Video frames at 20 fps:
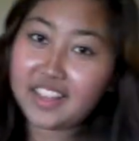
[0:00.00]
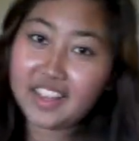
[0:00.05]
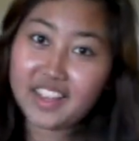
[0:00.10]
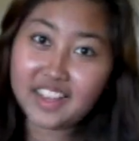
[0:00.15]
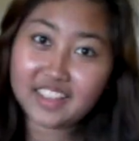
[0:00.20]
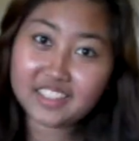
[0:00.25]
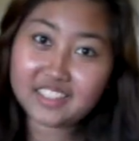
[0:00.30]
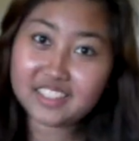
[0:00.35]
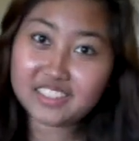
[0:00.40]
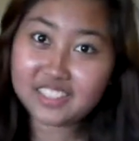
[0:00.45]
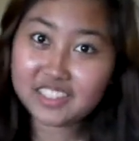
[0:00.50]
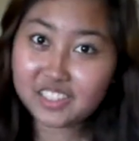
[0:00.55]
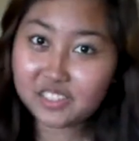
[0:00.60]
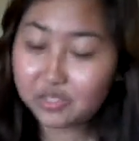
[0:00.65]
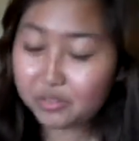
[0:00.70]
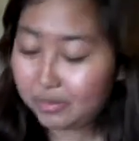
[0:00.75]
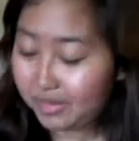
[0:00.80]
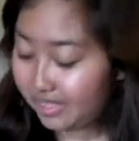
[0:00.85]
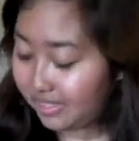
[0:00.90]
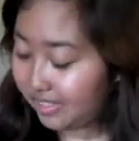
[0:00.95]
I got this
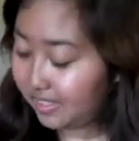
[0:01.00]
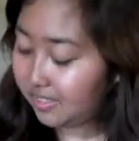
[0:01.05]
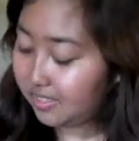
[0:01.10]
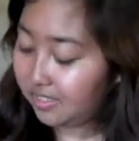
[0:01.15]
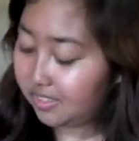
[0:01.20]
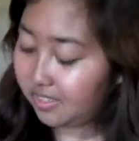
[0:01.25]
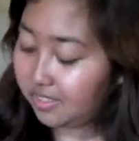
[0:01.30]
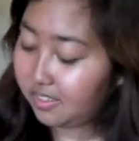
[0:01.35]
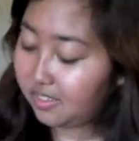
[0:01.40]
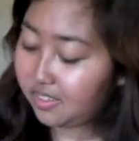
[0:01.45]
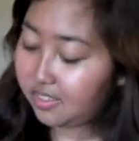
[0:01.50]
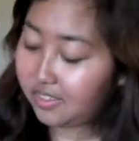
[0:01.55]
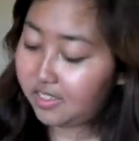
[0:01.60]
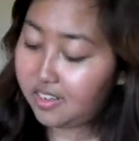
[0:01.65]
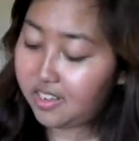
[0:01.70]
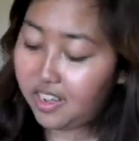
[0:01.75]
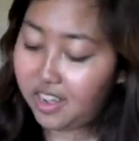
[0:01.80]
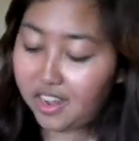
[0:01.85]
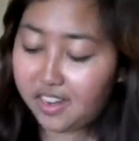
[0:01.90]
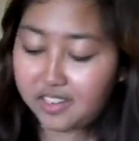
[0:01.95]
for my sister,
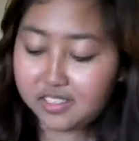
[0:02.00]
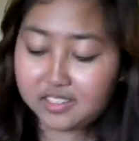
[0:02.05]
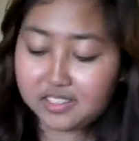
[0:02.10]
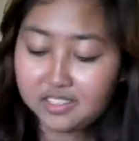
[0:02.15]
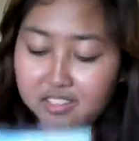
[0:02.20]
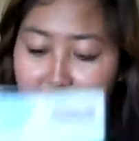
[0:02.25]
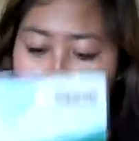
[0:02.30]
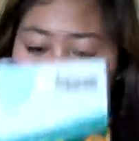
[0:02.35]
and it's an